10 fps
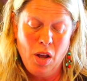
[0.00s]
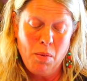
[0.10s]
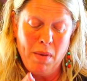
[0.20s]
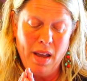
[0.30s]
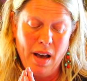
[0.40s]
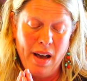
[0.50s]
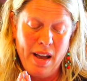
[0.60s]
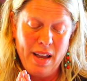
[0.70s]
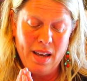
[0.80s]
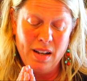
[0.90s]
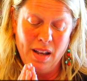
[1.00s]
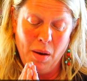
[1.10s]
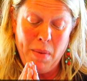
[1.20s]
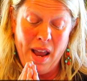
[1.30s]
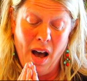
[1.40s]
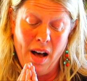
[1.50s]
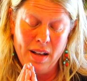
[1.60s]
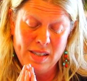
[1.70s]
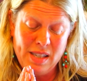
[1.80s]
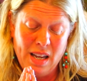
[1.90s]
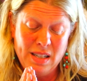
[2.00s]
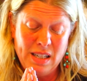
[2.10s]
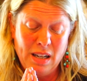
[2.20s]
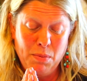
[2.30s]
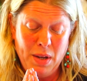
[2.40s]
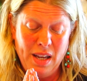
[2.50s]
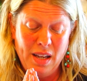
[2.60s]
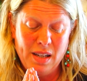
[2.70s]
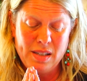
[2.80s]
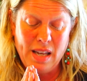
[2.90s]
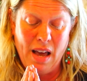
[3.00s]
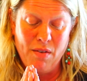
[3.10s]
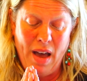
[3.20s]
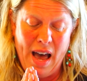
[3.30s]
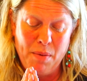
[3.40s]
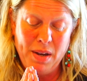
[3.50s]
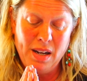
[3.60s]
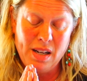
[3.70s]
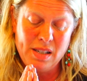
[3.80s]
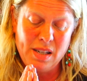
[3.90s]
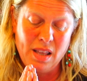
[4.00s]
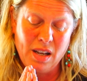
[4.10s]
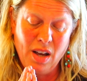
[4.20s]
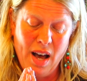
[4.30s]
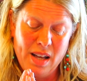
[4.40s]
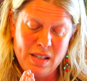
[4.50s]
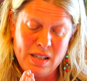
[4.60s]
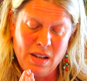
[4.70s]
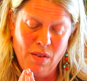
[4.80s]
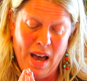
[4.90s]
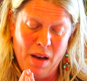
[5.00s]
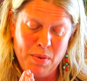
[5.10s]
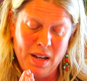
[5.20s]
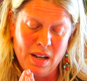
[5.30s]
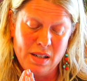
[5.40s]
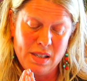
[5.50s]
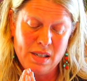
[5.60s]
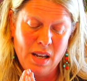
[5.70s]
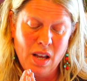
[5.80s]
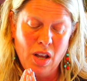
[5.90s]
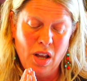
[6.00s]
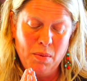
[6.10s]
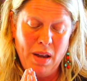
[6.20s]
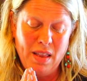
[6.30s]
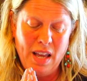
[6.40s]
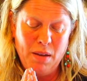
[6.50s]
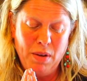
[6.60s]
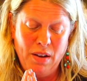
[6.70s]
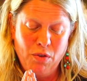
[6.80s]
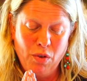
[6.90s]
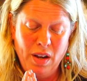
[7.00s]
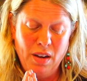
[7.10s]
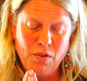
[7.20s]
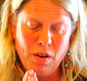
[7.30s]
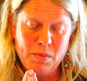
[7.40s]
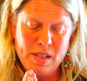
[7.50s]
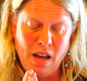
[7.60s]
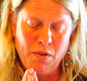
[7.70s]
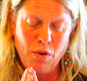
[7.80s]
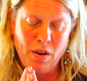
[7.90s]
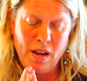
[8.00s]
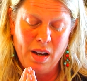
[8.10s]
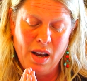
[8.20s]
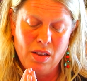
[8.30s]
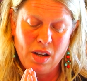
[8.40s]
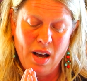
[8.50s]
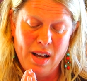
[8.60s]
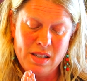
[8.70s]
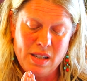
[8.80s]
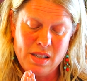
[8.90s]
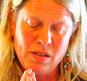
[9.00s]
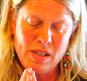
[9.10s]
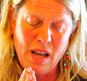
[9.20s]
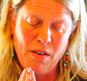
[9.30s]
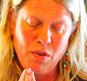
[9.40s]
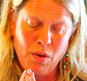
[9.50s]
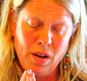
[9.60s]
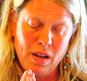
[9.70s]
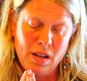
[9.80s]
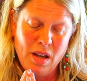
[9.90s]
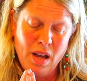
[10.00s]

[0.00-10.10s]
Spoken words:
May all sentient beings have happiness and the causes of happiness. May they be free from suffering and the causes of suffering.